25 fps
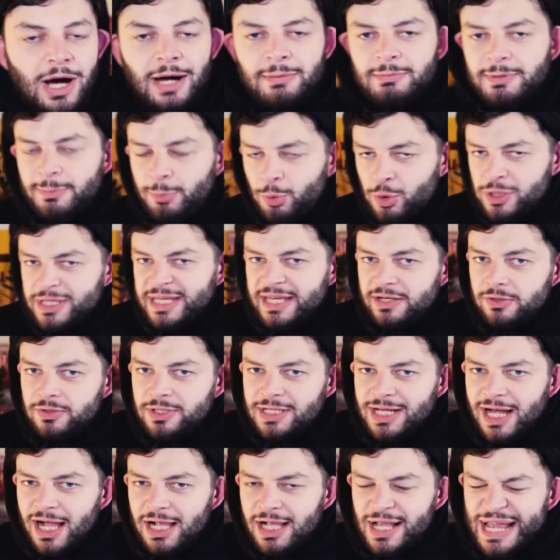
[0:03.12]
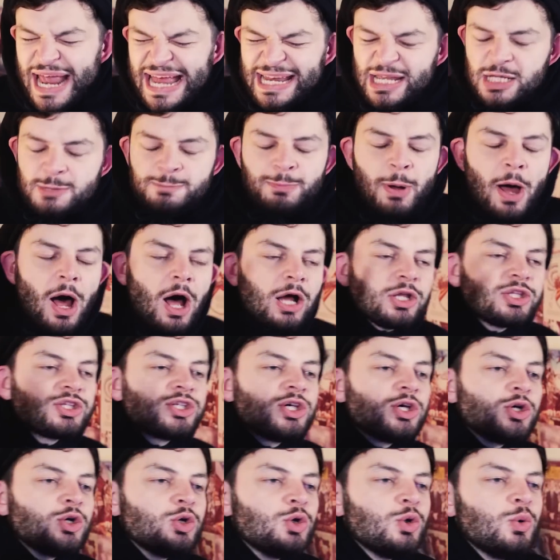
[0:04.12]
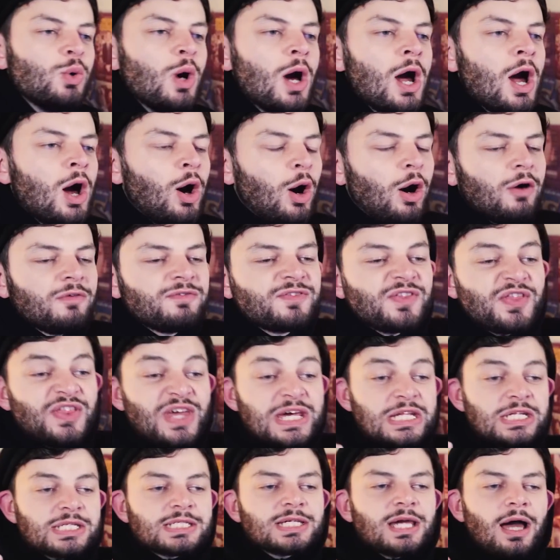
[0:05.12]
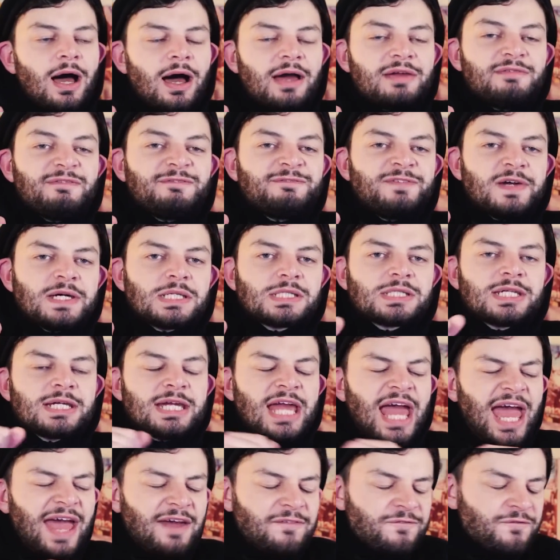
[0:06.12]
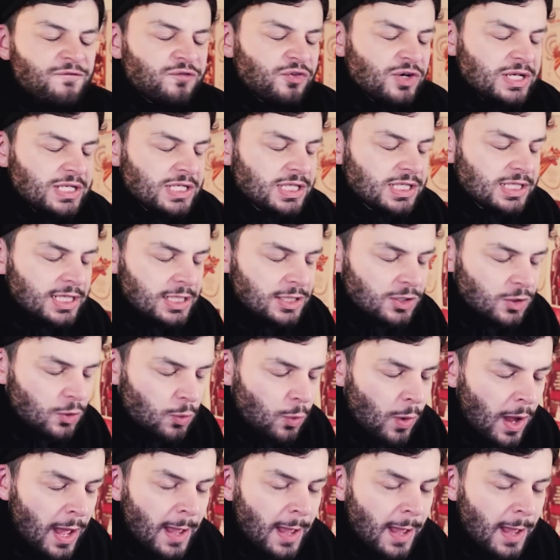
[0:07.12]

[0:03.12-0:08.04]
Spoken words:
I'm your boy Kieran Carlin, and it's part 2 of this guy fixing every single